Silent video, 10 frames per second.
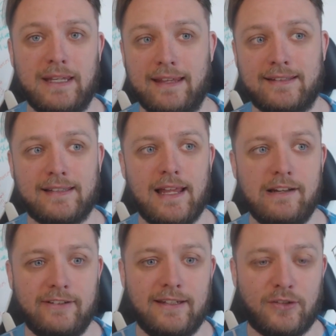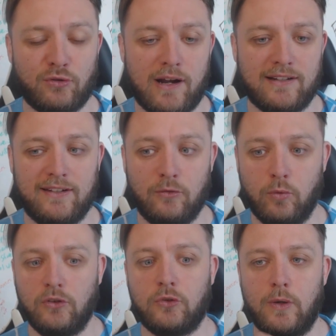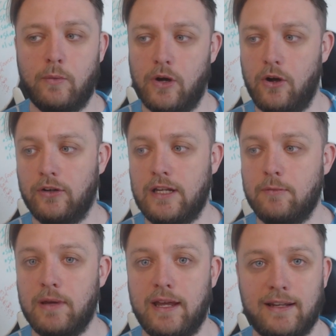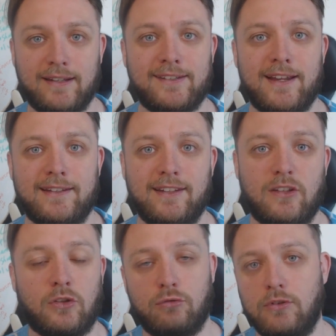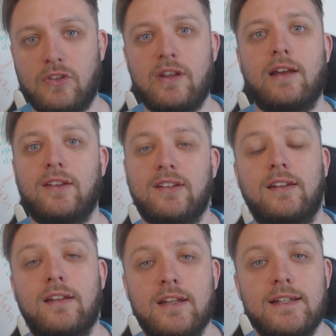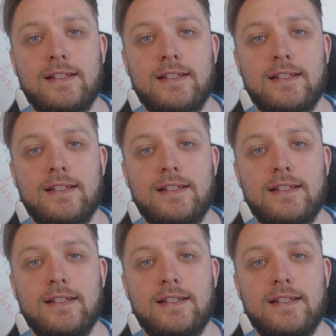me get slightly distracted once we were on eBay and I started scrutinizing